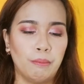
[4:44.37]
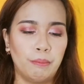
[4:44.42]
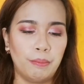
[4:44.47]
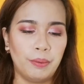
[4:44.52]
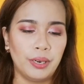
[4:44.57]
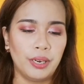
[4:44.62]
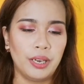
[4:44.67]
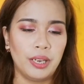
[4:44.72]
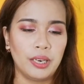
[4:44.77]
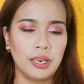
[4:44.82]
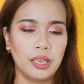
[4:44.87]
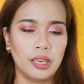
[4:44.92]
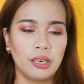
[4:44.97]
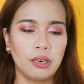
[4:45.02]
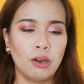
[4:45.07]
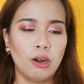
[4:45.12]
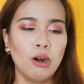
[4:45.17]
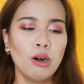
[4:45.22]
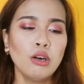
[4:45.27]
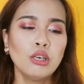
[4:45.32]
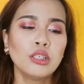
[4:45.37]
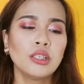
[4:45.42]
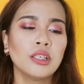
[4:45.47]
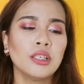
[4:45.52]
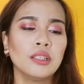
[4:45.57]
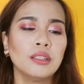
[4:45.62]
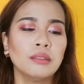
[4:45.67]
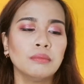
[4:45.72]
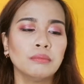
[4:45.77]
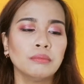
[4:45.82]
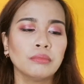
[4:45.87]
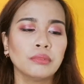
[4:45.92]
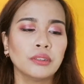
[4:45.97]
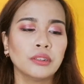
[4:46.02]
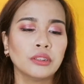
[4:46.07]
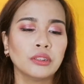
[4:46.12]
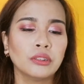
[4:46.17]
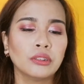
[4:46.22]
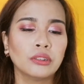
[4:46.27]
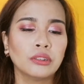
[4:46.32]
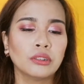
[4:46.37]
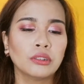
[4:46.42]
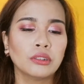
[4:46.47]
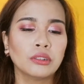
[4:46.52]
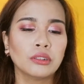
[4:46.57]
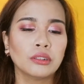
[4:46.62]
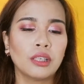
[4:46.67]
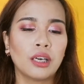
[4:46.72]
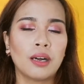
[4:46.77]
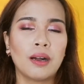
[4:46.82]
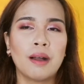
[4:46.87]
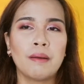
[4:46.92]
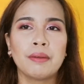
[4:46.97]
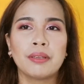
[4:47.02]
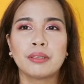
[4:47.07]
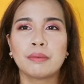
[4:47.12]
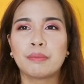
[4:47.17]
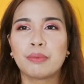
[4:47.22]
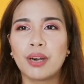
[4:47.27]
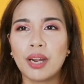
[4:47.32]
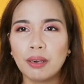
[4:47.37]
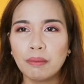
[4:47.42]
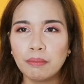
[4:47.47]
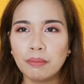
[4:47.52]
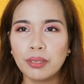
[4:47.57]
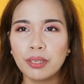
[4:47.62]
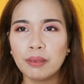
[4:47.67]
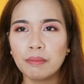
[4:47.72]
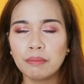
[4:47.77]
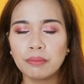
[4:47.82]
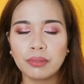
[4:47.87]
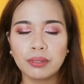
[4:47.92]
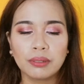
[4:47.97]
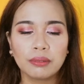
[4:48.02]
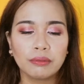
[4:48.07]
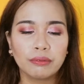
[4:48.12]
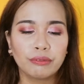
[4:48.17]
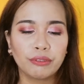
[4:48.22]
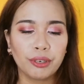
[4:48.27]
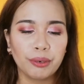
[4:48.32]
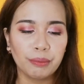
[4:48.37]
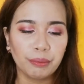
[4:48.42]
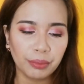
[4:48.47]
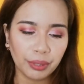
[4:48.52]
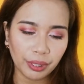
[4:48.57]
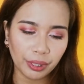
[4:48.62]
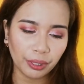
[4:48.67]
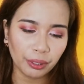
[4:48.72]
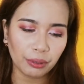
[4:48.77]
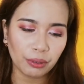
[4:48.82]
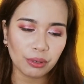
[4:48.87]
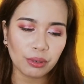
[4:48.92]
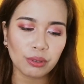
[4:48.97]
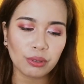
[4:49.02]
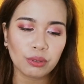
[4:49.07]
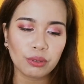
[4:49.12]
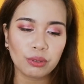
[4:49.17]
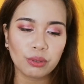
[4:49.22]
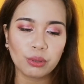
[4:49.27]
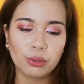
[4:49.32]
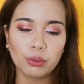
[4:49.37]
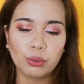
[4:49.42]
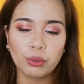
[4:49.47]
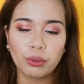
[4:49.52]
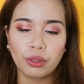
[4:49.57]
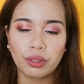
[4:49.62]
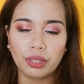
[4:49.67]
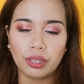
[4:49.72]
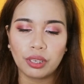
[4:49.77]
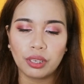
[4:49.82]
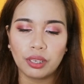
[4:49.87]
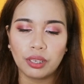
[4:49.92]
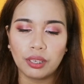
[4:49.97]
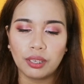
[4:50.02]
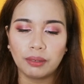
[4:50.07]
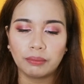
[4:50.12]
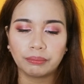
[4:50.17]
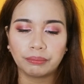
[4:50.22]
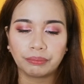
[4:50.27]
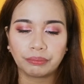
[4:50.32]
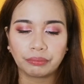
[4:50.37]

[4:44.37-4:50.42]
but it all comes uh, I mean the problem for me goes to the